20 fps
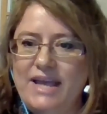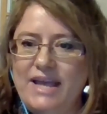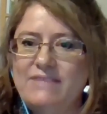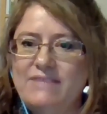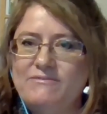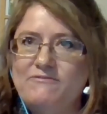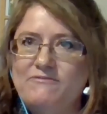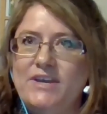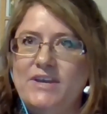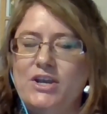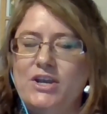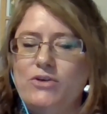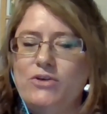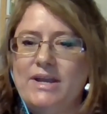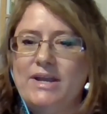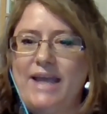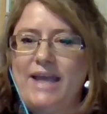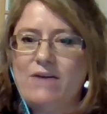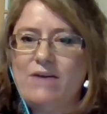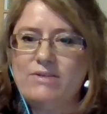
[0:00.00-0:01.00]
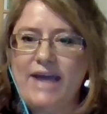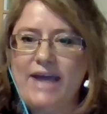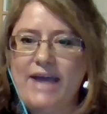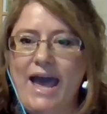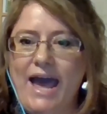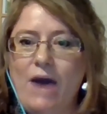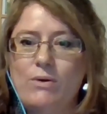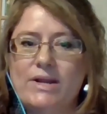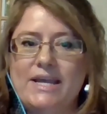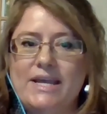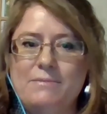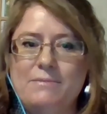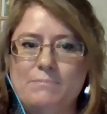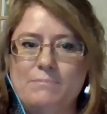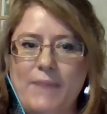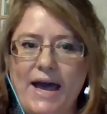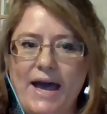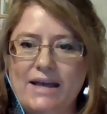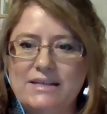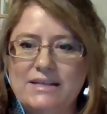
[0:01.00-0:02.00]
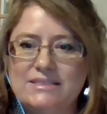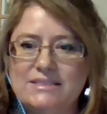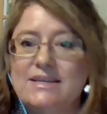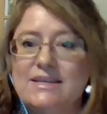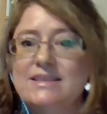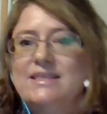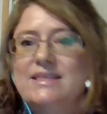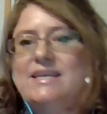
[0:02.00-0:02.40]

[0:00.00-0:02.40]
and figuring out how it impacts